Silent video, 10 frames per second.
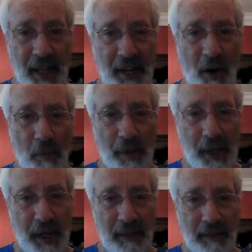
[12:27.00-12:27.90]
and
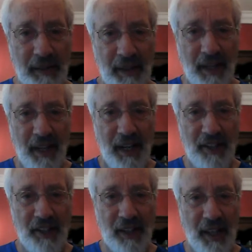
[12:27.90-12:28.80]
opening and
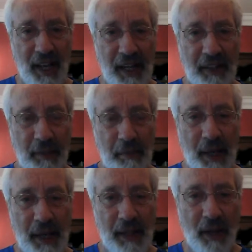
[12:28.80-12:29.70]
just letting the
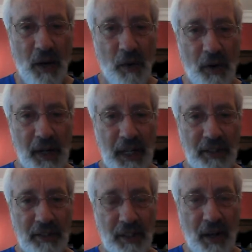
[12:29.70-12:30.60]
pain go where it
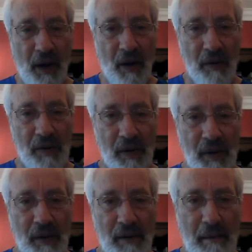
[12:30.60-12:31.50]
needs to go,
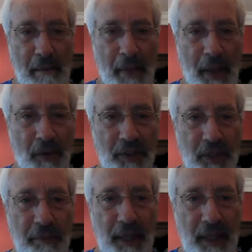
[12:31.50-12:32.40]
there was
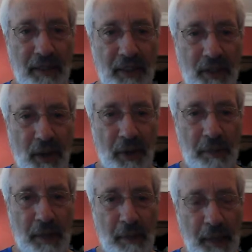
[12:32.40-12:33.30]
a peace. There's always
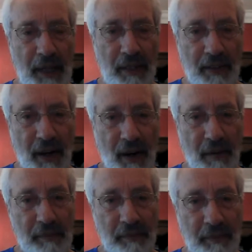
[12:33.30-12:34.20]
been a peace
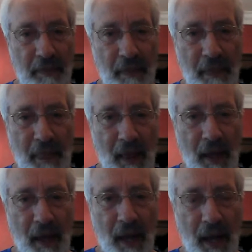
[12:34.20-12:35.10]
there.
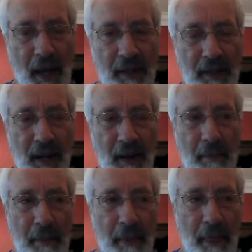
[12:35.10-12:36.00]

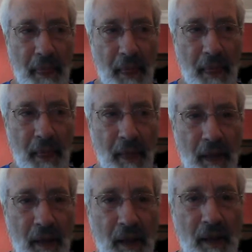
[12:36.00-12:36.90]
And
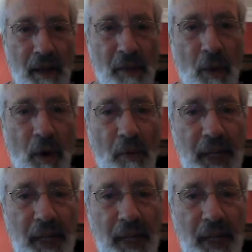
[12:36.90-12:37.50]
the more we